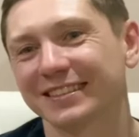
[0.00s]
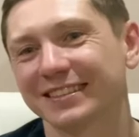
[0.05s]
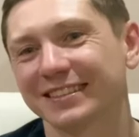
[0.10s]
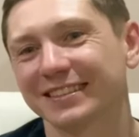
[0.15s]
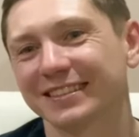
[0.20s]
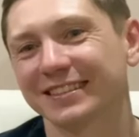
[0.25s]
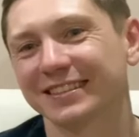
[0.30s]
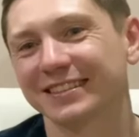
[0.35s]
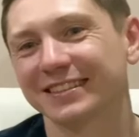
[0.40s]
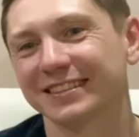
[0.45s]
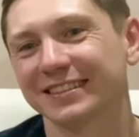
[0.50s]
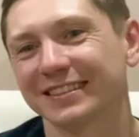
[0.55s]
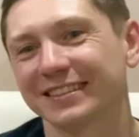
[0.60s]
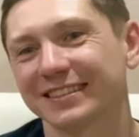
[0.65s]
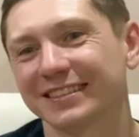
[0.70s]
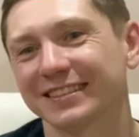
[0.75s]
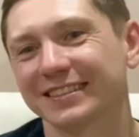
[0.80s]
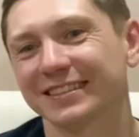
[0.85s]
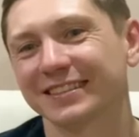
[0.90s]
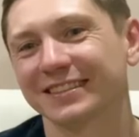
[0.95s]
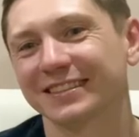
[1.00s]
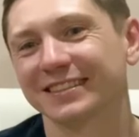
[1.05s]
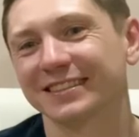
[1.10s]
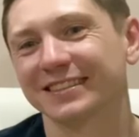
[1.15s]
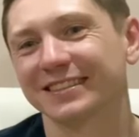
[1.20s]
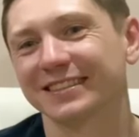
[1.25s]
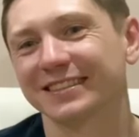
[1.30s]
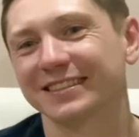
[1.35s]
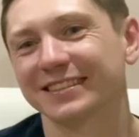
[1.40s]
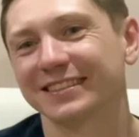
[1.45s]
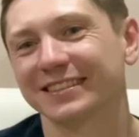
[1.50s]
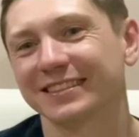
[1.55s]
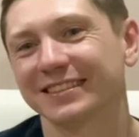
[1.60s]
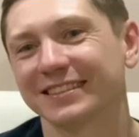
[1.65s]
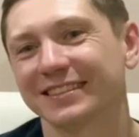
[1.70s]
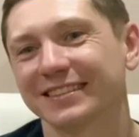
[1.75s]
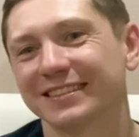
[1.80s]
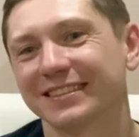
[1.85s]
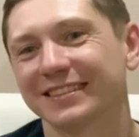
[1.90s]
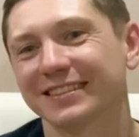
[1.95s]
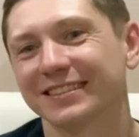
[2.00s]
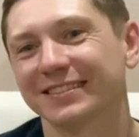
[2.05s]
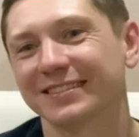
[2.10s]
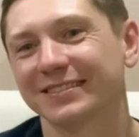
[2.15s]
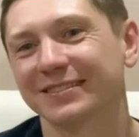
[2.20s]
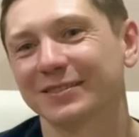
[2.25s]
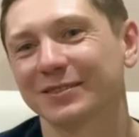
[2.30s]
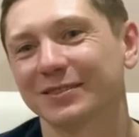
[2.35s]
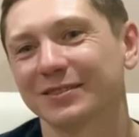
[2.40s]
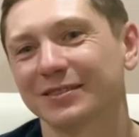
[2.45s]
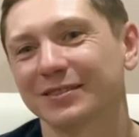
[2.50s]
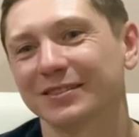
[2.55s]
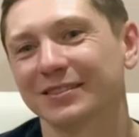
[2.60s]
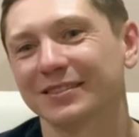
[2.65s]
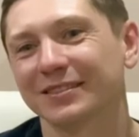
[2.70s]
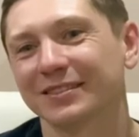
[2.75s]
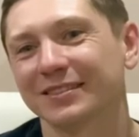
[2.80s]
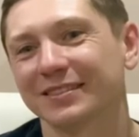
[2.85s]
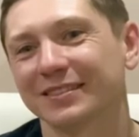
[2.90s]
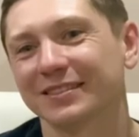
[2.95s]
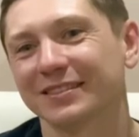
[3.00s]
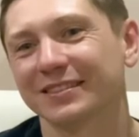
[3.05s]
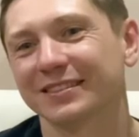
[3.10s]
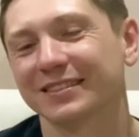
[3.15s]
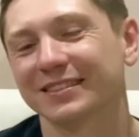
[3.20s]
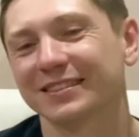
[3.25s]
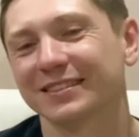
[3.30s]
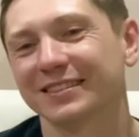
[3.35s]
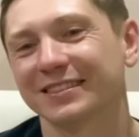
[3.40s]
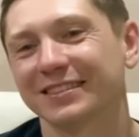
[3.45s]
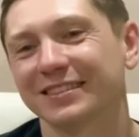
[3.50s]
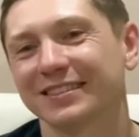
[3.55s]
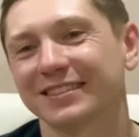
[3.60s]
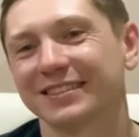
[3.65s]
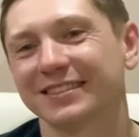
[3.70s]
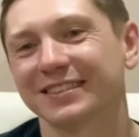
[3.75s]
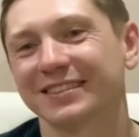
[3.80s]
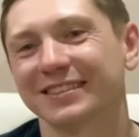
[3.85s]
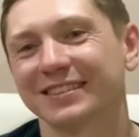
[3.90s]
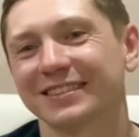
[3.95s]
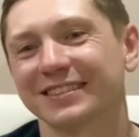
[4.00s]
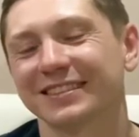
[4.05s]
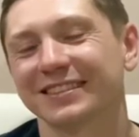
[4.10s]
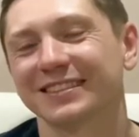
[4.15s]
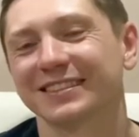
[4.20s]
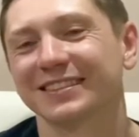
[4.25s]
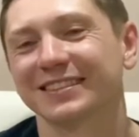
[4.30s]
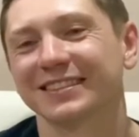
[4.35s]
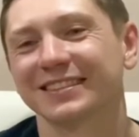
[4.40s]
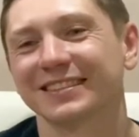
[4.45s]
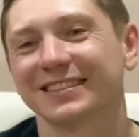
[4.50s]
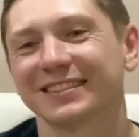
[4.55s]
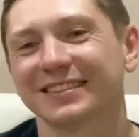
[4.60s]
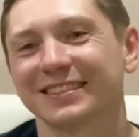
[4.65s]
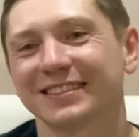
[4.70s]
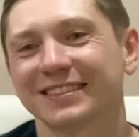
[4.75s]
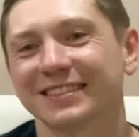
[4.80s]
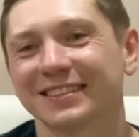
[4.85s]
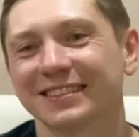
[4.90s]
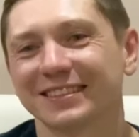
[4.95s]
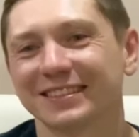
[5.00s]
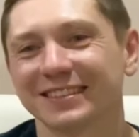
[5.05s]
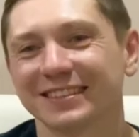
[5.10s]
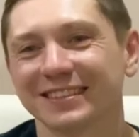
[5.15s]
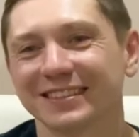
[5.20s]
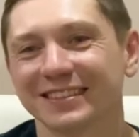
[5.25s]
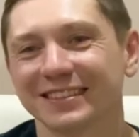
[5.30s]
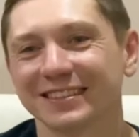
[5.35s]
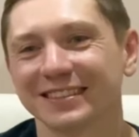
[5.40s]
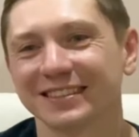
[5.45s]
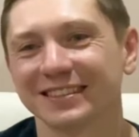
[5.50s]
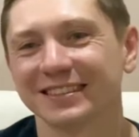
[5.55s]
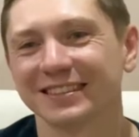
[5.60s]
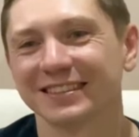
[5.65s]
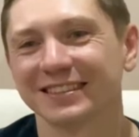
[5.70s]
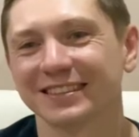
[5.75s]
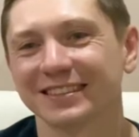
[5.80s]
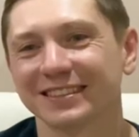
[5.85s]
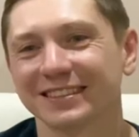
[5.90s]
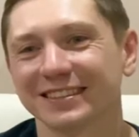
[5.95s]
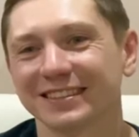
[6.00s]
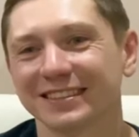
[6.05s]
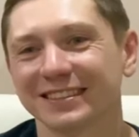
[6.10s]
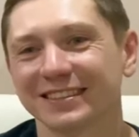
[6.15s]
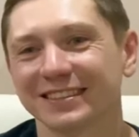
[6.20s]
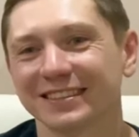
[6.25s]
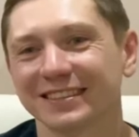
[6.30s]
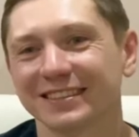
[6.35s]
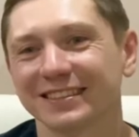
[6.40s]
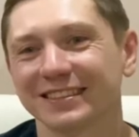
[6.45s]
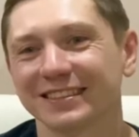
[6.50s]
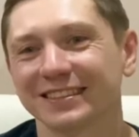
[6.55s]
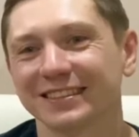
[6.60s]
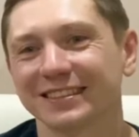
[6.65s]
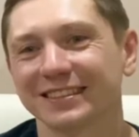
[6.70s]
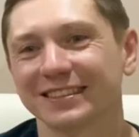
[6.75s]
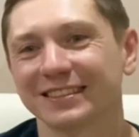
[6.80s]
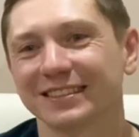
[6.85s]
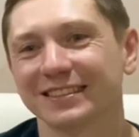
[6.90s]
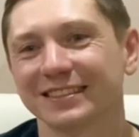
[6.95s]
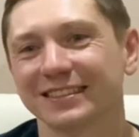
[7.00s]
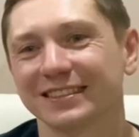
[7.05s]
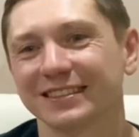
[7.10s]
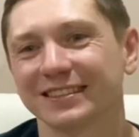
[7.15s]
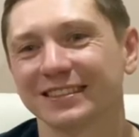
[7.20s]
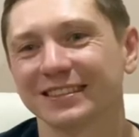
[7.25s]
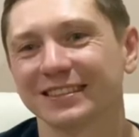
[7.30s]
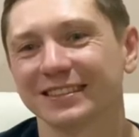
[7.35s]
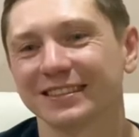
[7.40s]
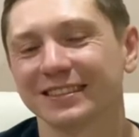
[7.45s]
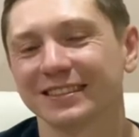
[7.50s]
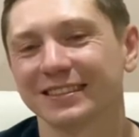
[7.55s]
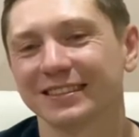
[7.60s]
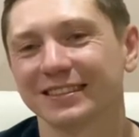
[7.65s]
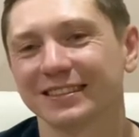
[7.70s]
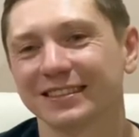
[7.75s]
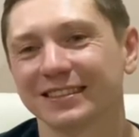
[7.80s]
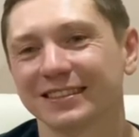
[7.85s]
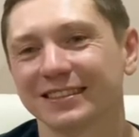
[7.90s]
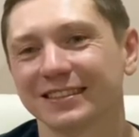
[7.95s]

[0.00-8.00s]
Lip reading: (silent)